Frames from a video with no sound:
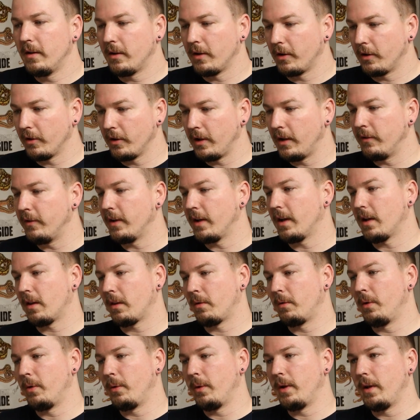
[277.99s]
to grieve and
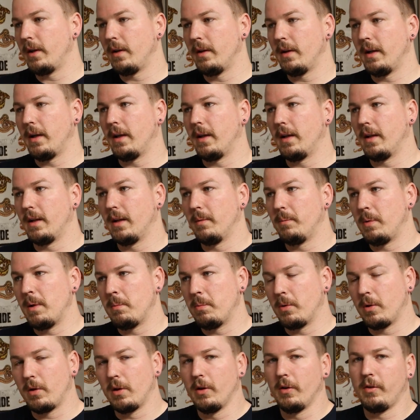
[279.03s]
get through it, and the
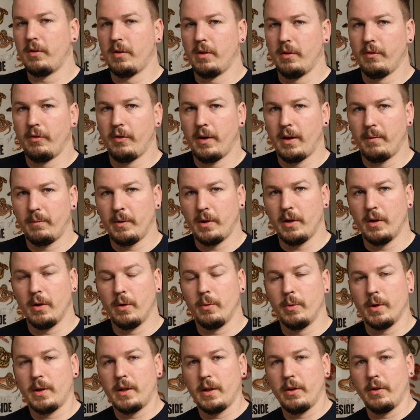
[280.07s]
people close to the family
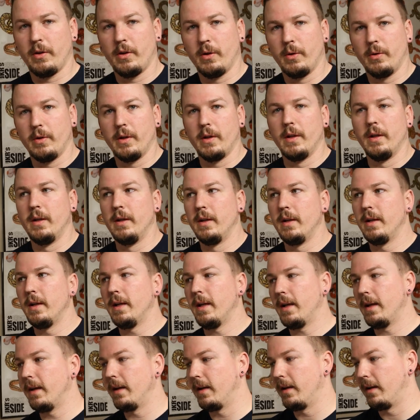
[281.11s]
know what they're doing
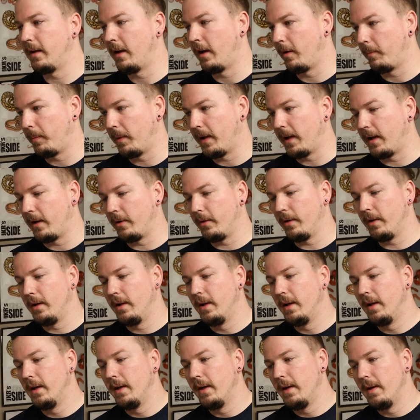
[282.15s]
and helping out.
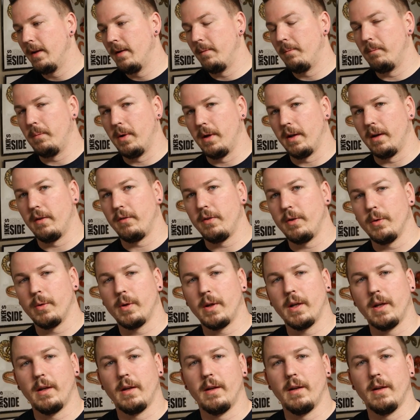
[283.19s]
But if you
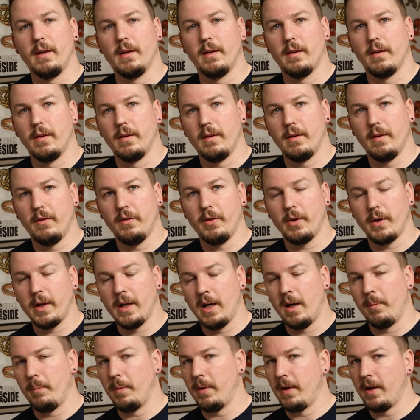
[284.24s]
can, uh, if you can
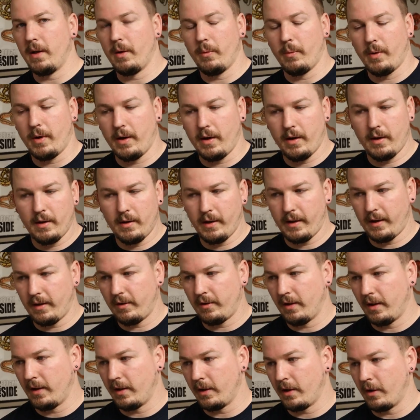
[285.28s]
help in any way, like I
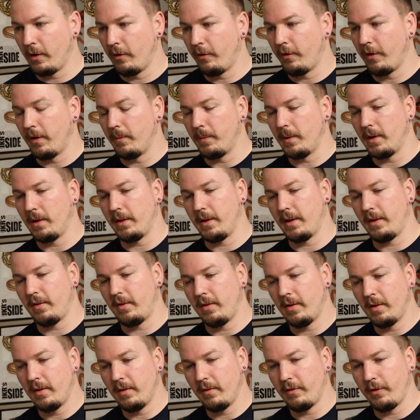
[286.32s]
said, the GoFundMe
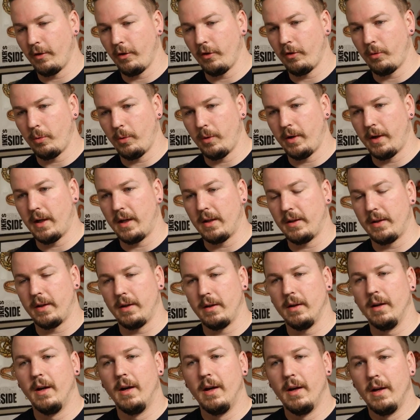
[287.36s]
links, the first one down
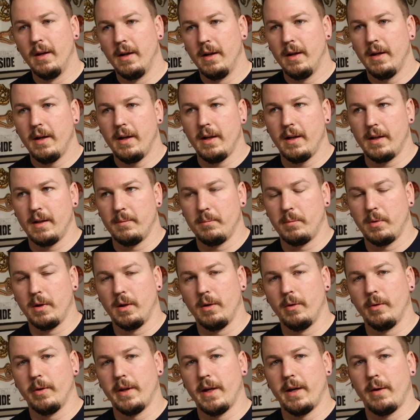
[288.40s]
there, and then
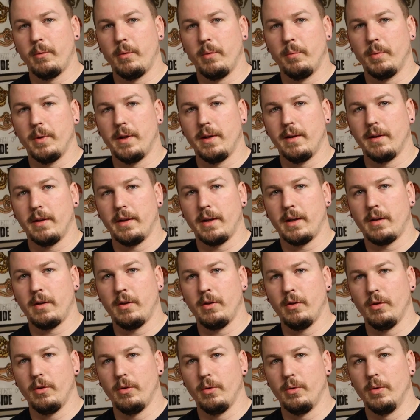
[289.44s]
below that will be a link
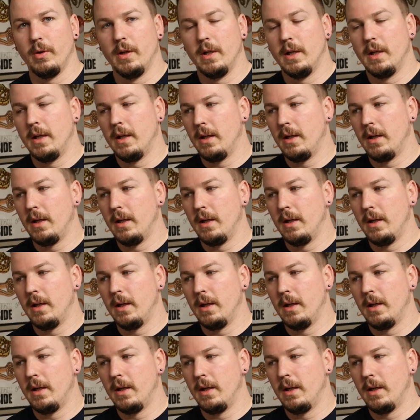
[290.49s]
to